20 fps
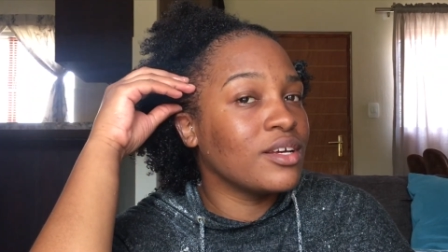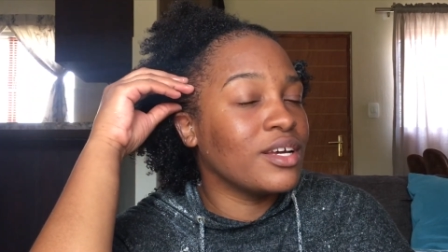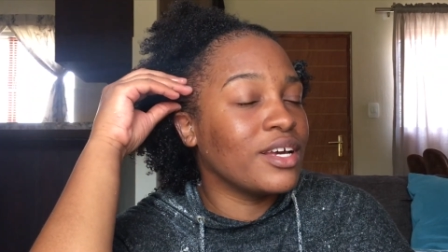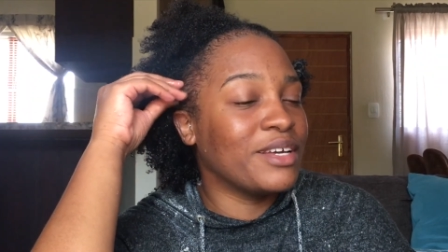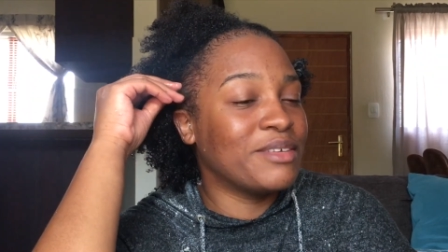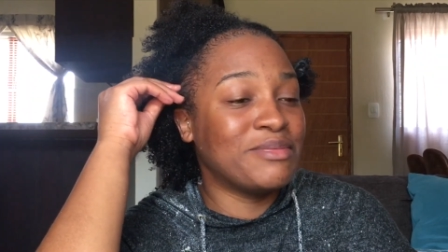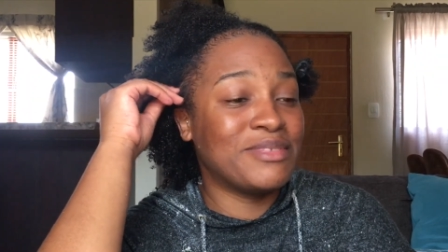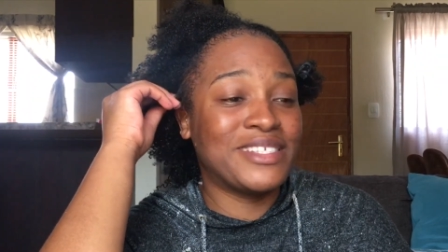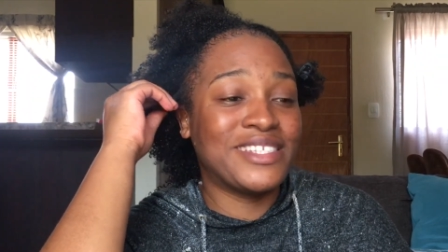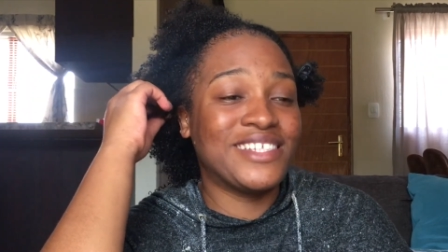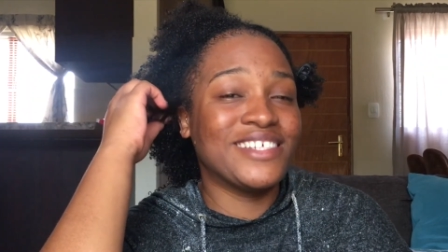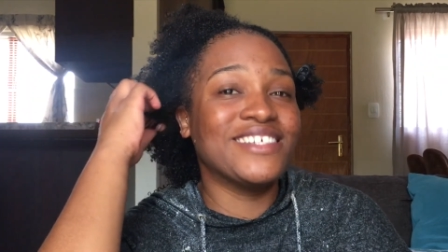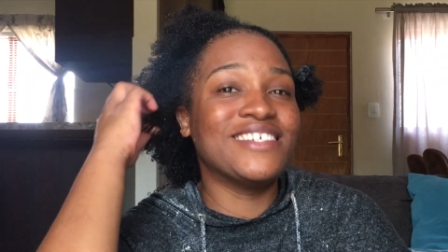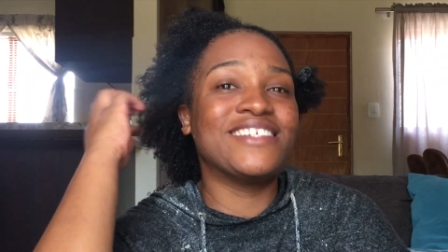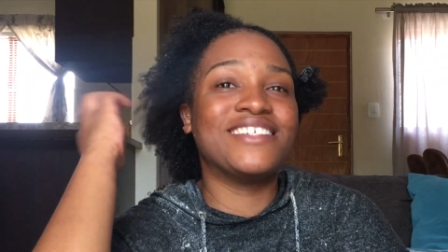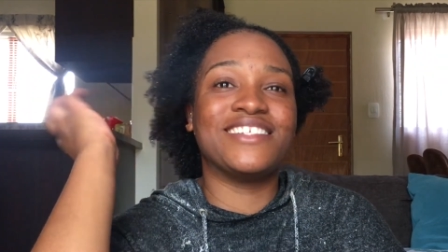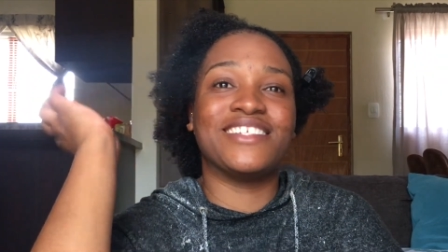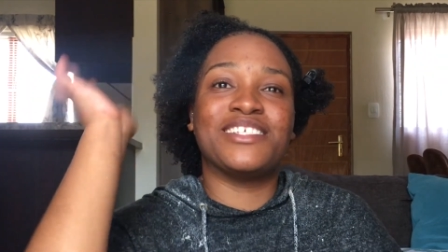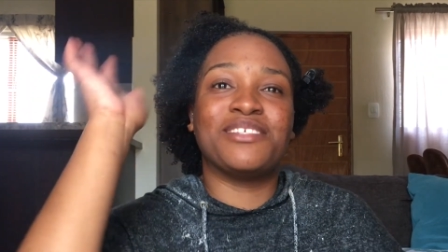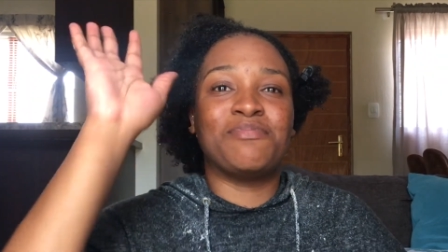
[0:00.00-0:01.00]
I'm still
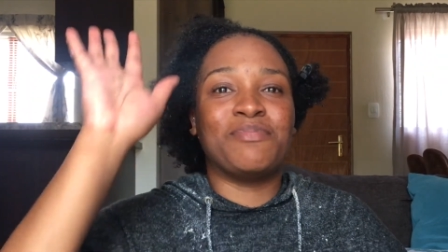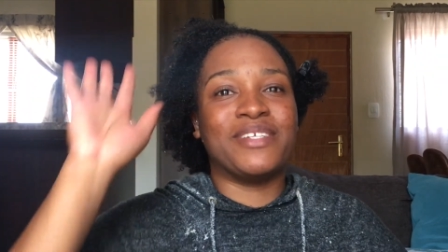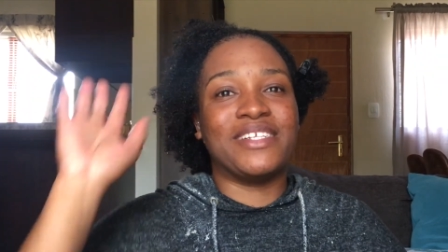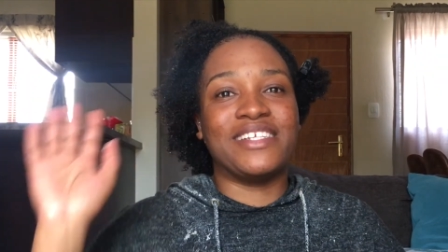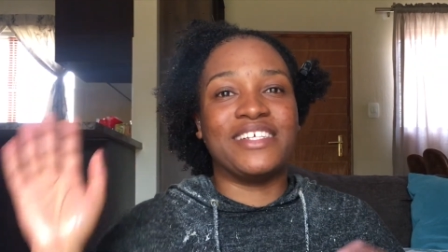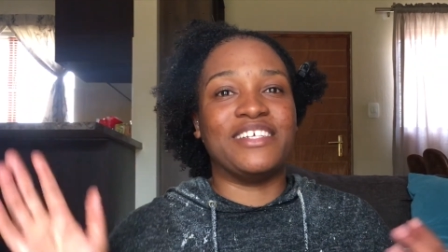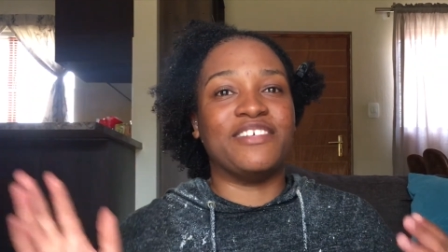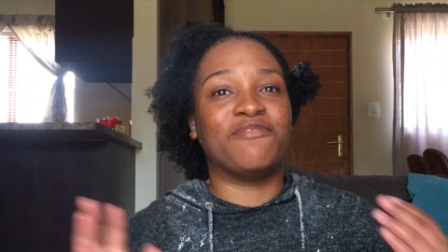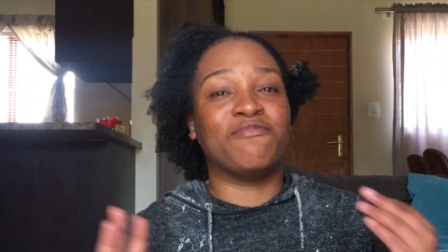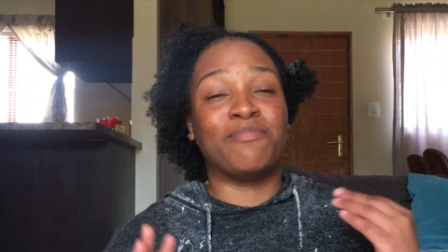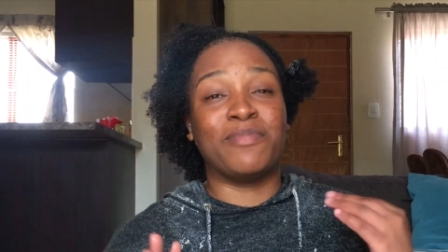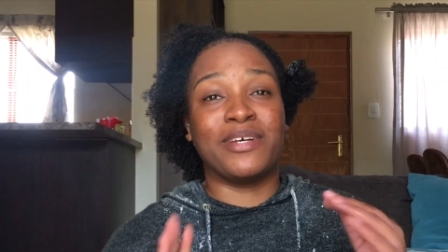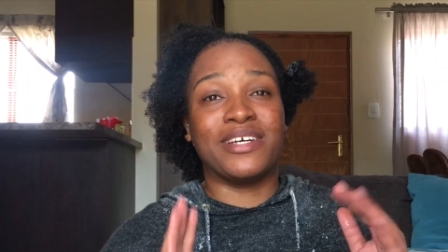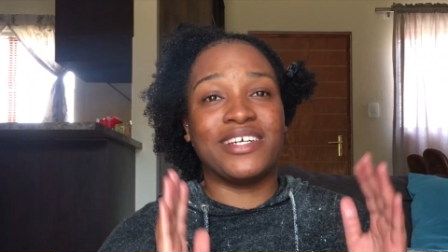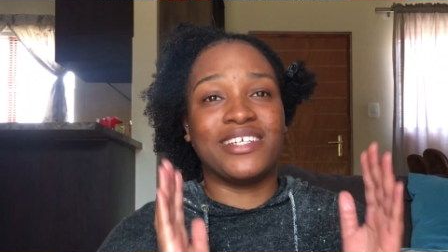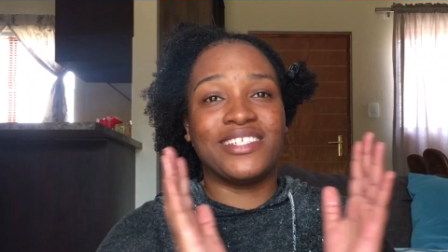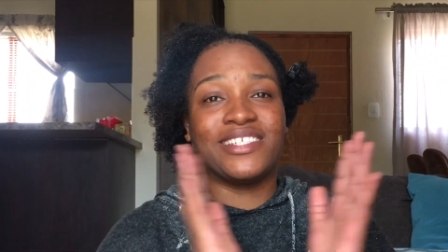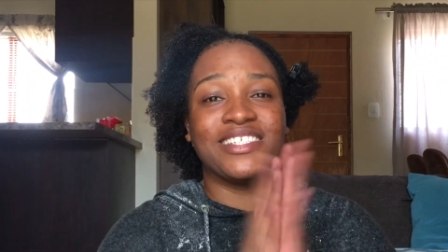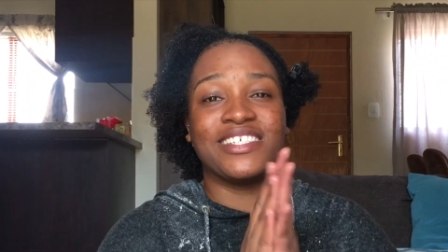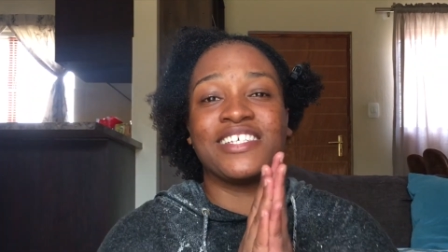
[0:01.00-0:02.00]
in disbelief,
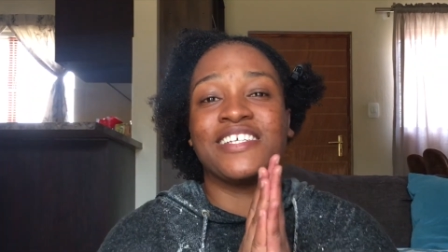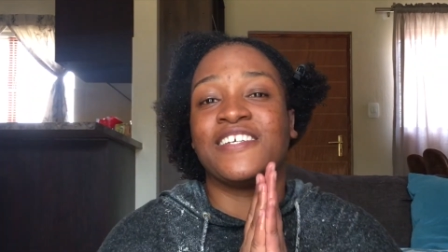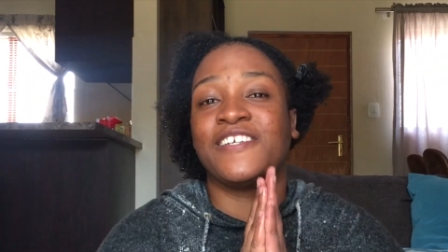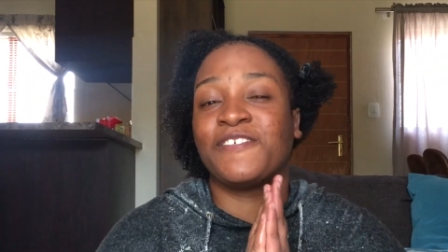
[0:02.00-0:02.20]
but